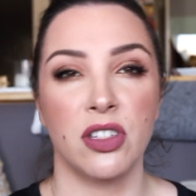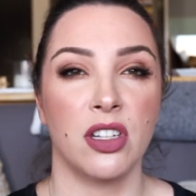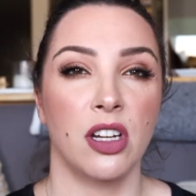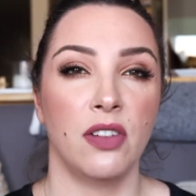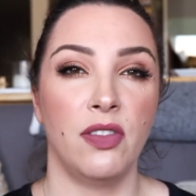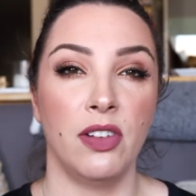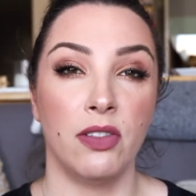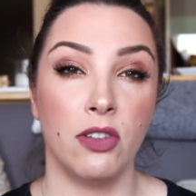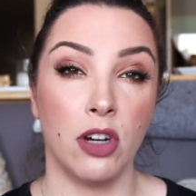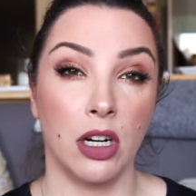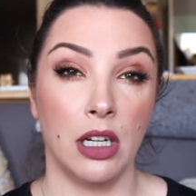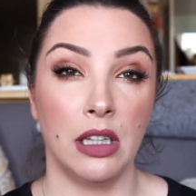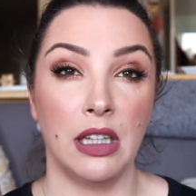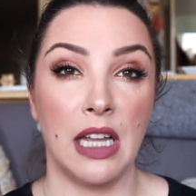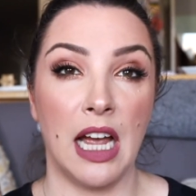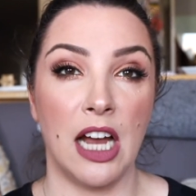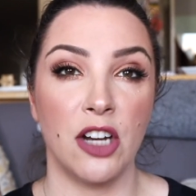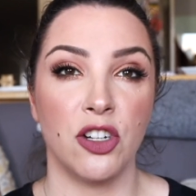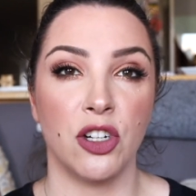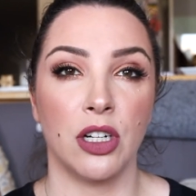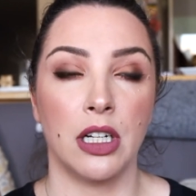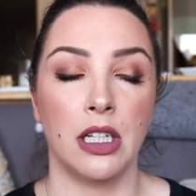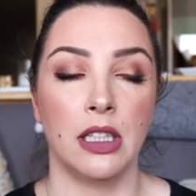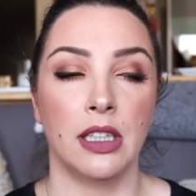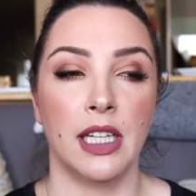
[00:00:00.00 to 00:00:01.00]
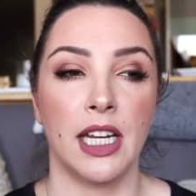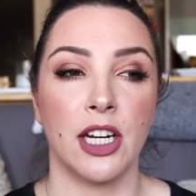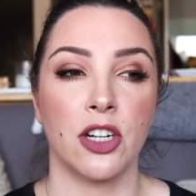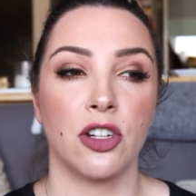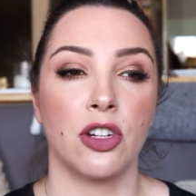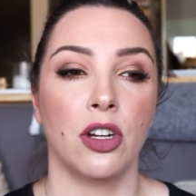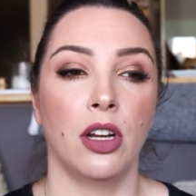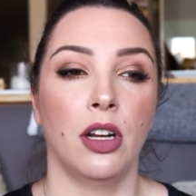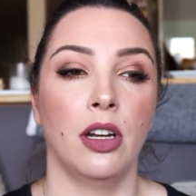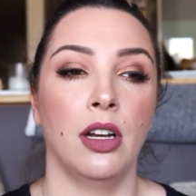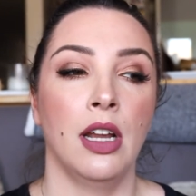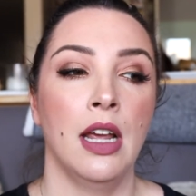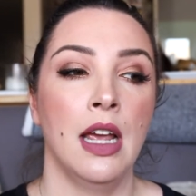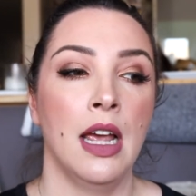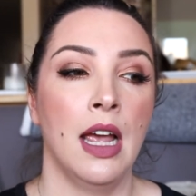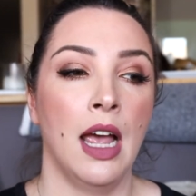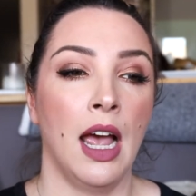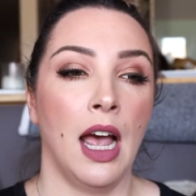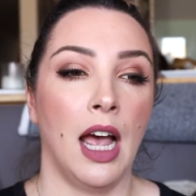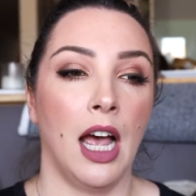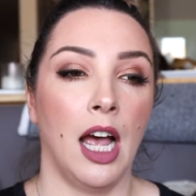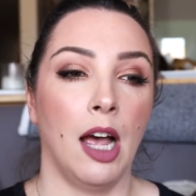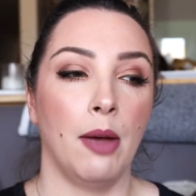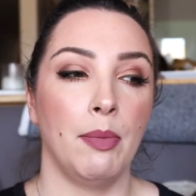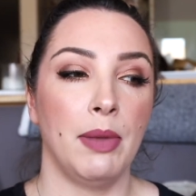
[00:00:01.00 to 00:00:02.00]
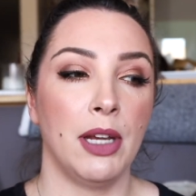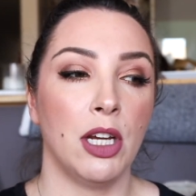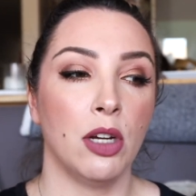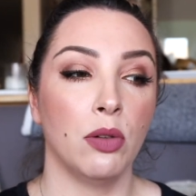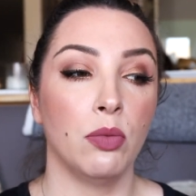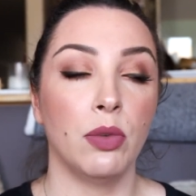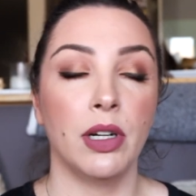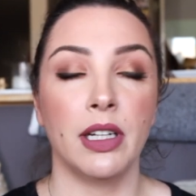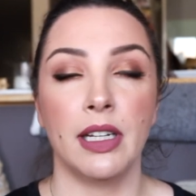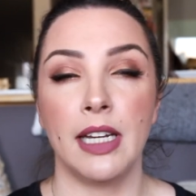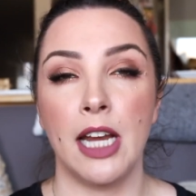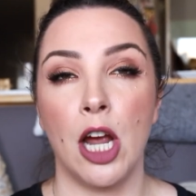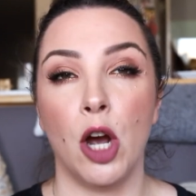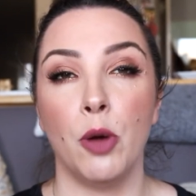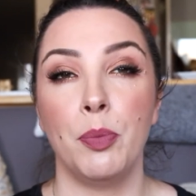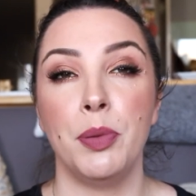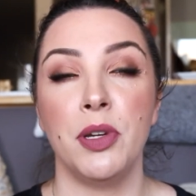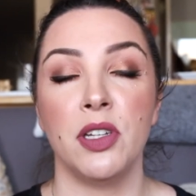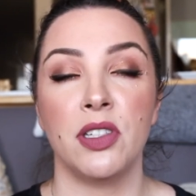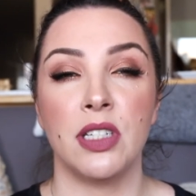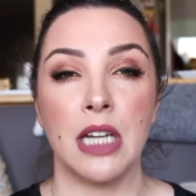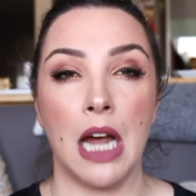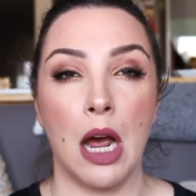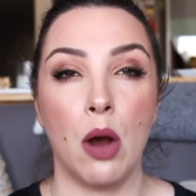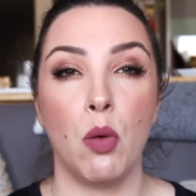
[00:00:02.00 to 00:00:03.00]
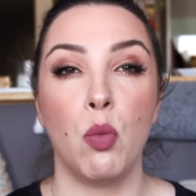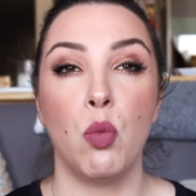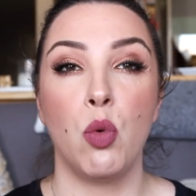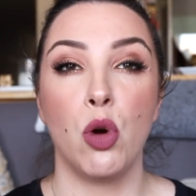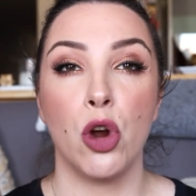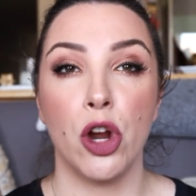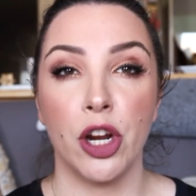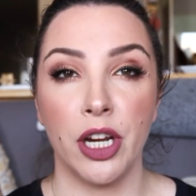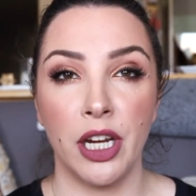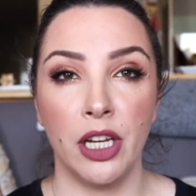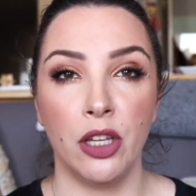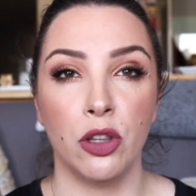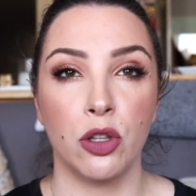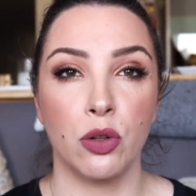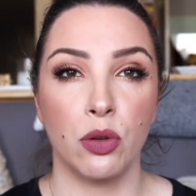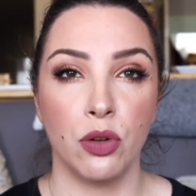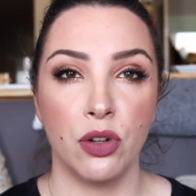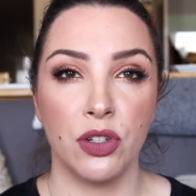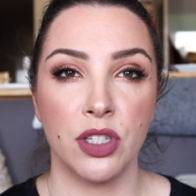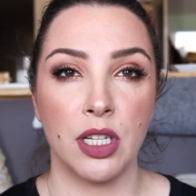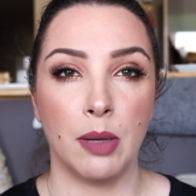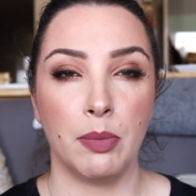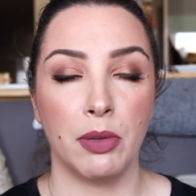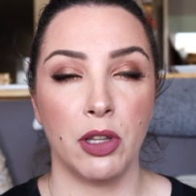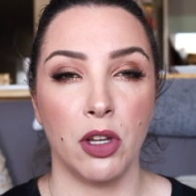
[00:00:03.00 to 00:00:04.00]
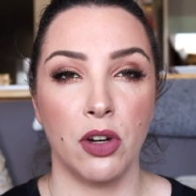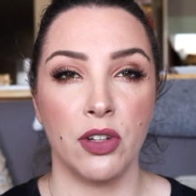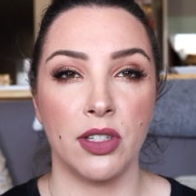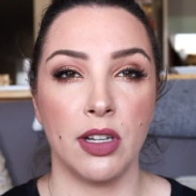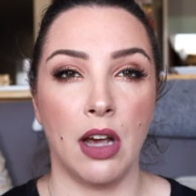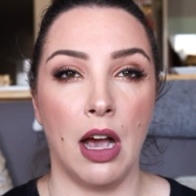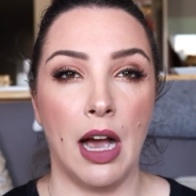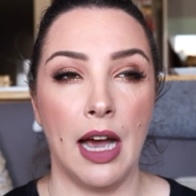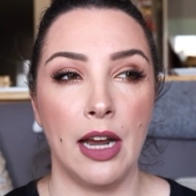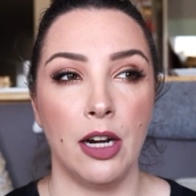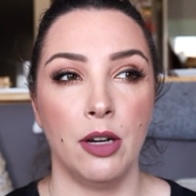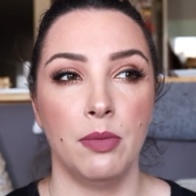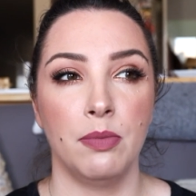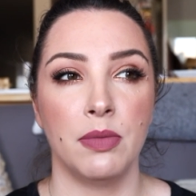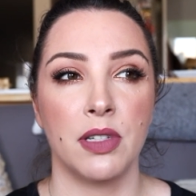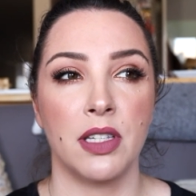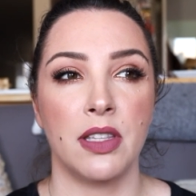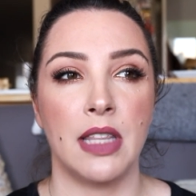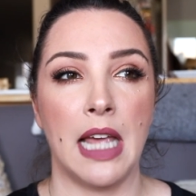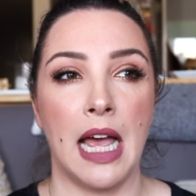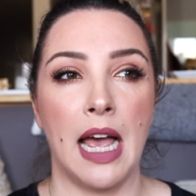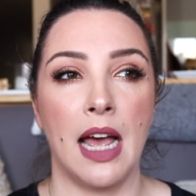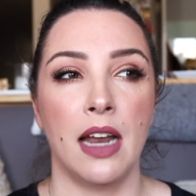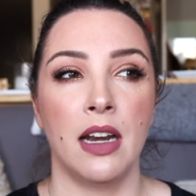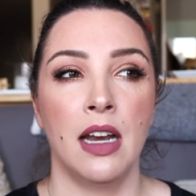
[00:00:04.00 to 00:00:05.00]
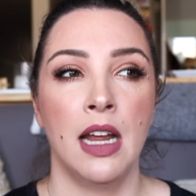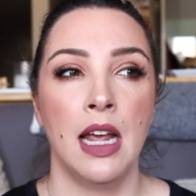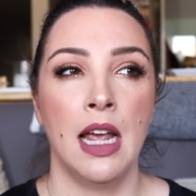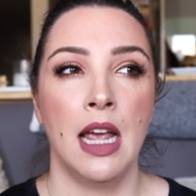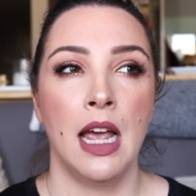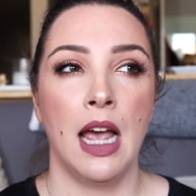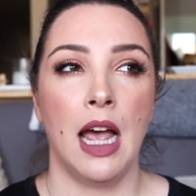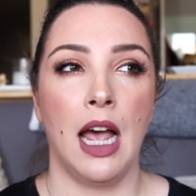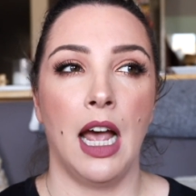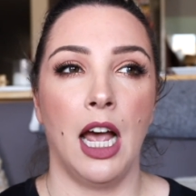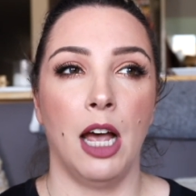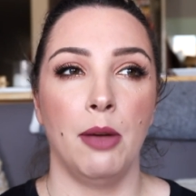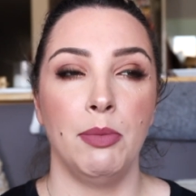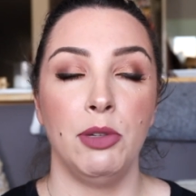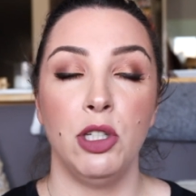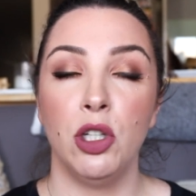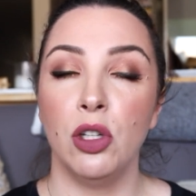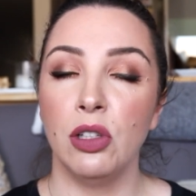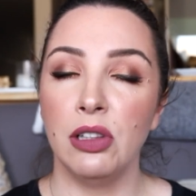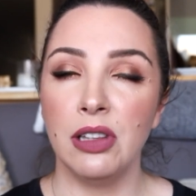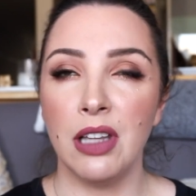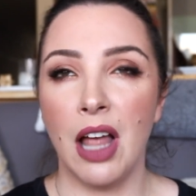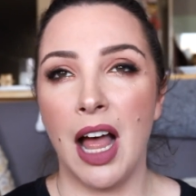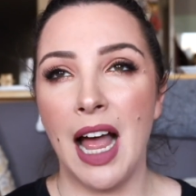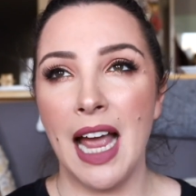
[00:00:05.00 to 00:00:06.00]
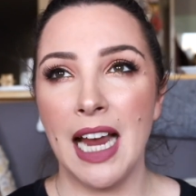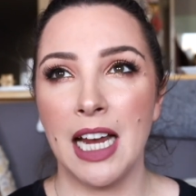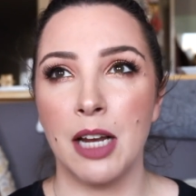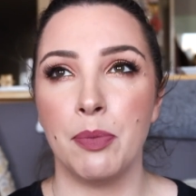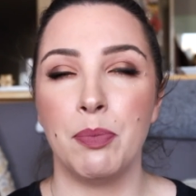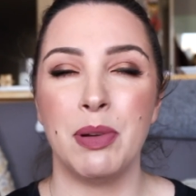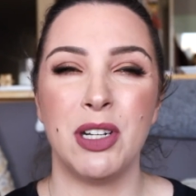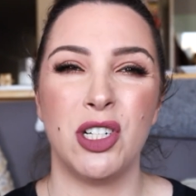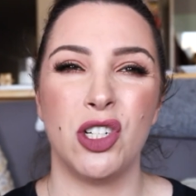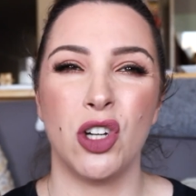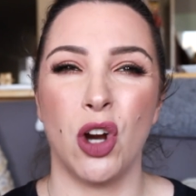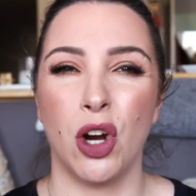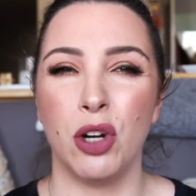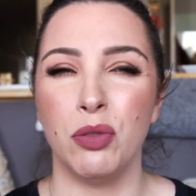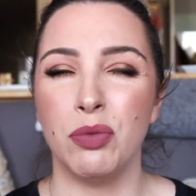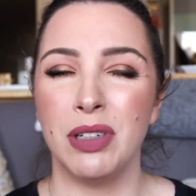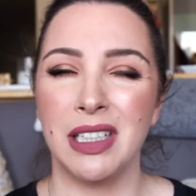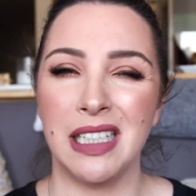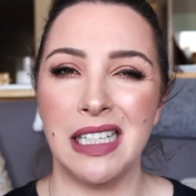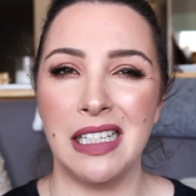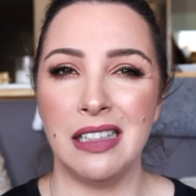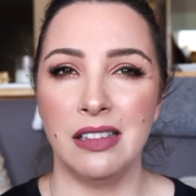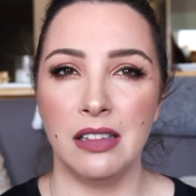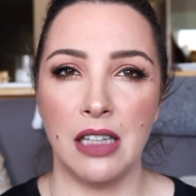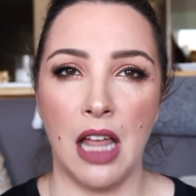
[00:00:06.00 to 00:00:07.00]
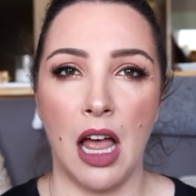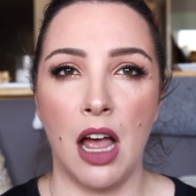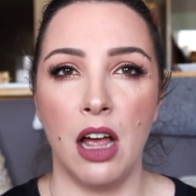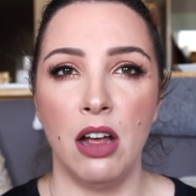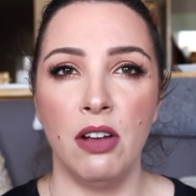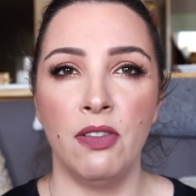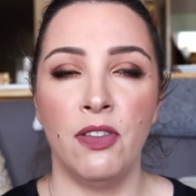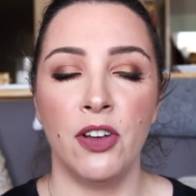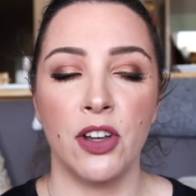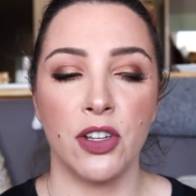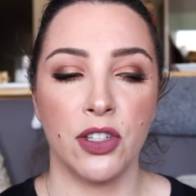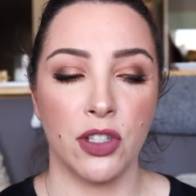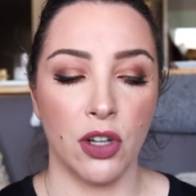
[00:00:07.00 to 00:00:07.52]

So if you've got a larger collection, um, it can really help you start working through some of those items that um, you like but don't really love.